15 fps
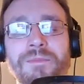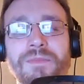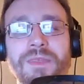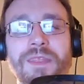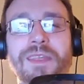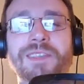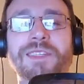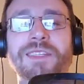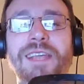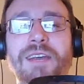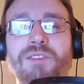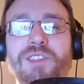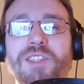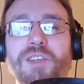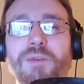this is how
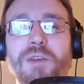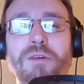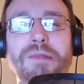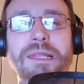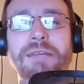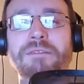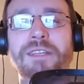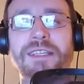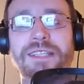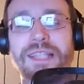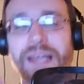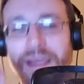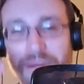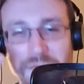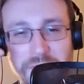Syrio lived his
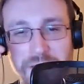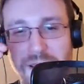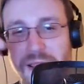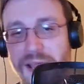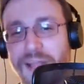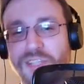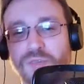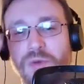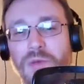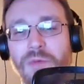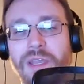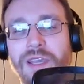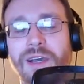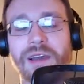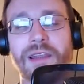life, and that's where we
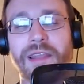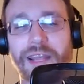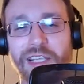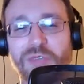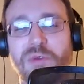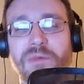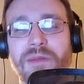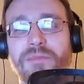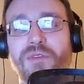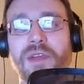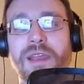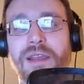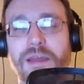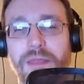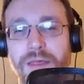cut, that's where we
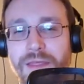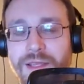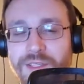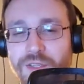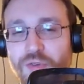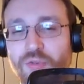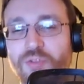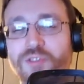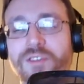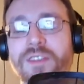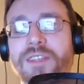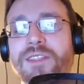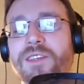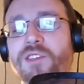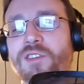break. I think that's a crucial
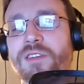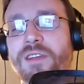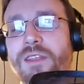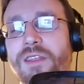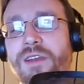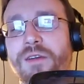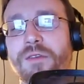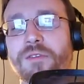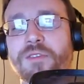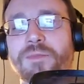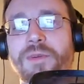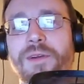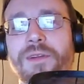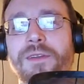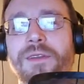decision on the author's
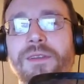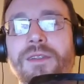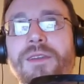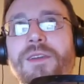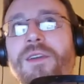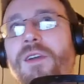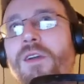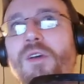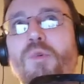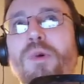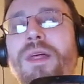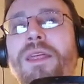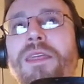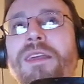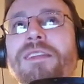part. And, well,
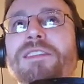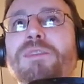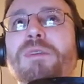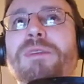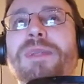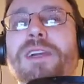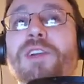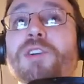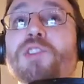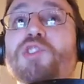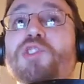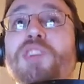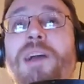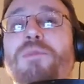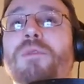I think it still would have been a good
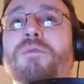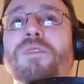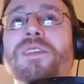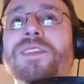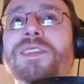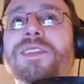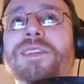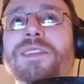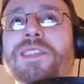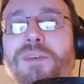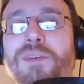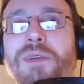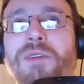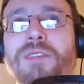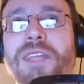chapter if we'd seen
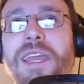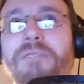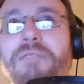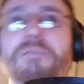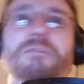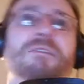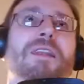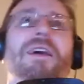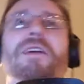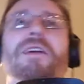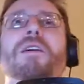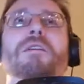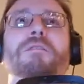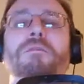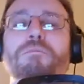Syrio's head fly
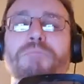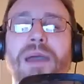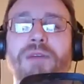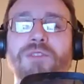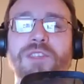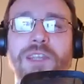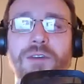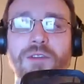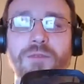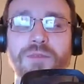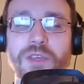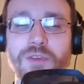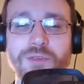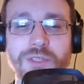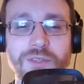off and bounce down the
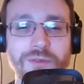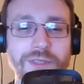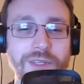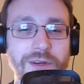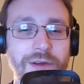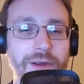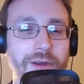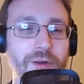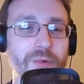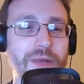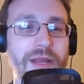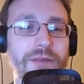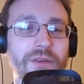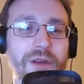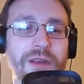pews towards Arya or
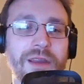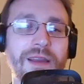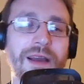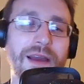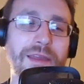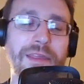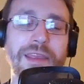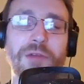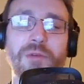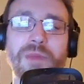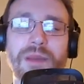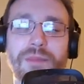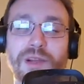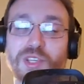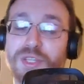whatever. I think it would be
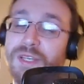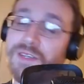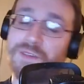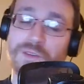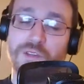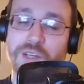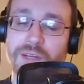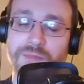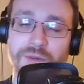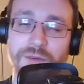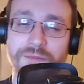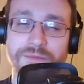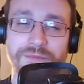a much lesser chapter.